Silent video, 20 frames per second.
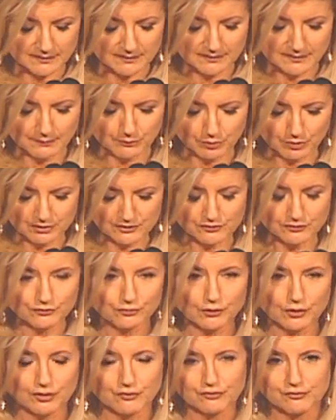the book is
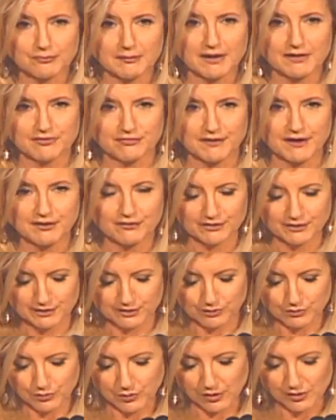full of my favorite
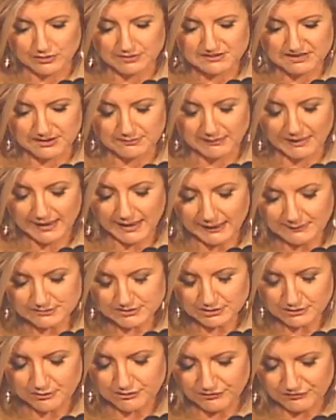quotes, and my
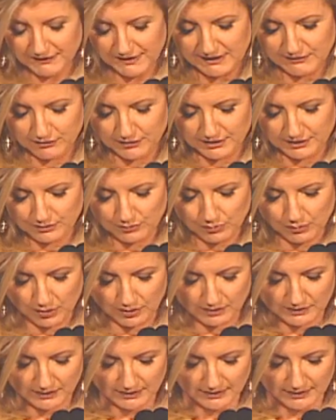absolute favorite
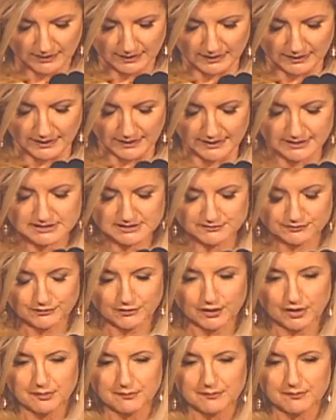quote is
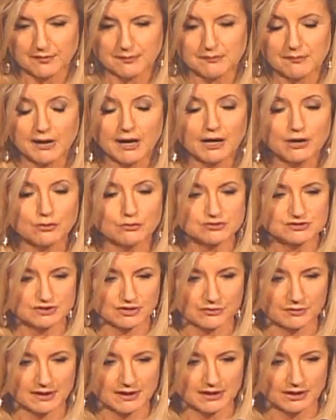from Marcus
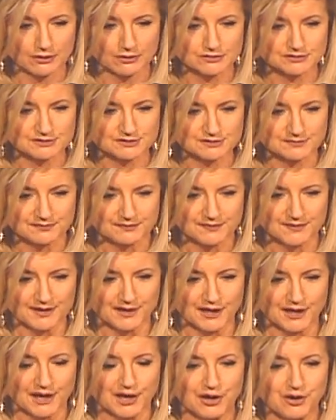Aurelius,
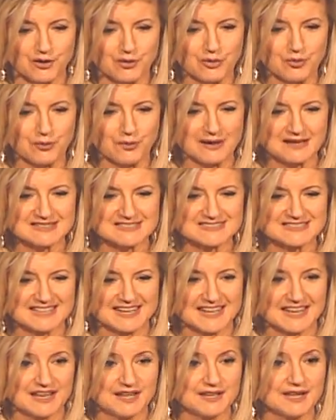who was
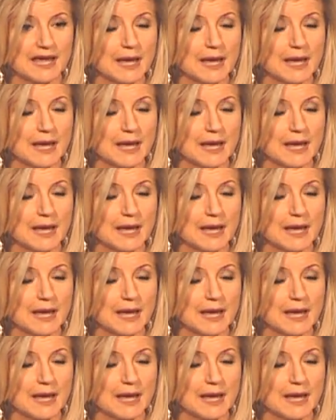an